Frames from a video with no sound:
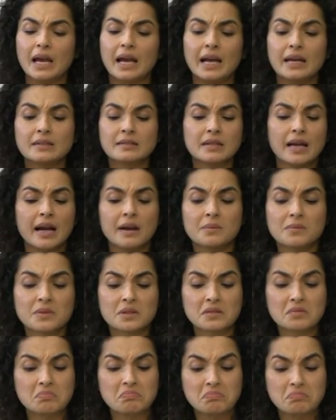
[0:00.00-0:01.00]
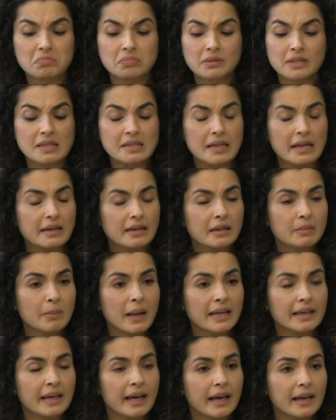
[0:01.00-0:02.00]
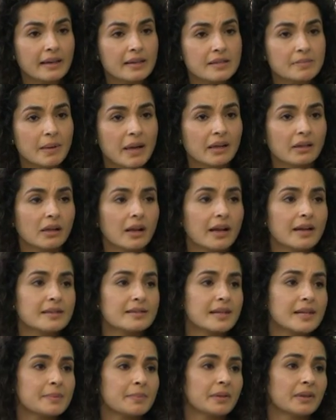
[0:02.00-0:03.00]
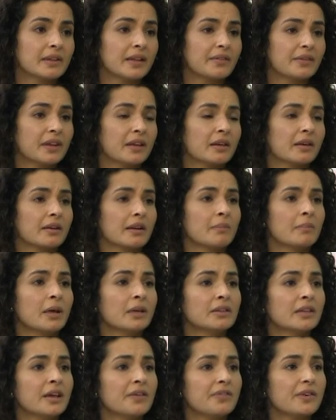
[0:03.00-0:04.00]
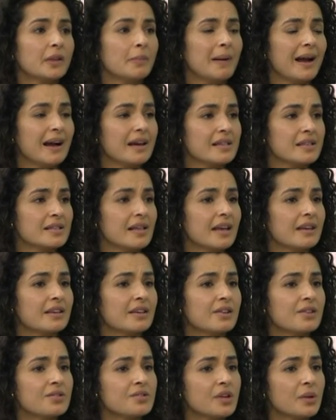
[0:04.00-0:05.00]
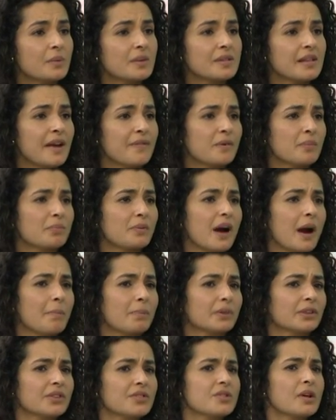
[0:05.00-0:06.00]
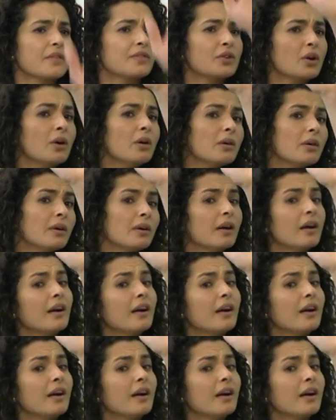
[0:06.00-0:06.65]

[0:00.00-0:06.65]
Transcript: And I stated my case. My client has been living in Ramallah for the past 10 years. He was never properly served. Oh,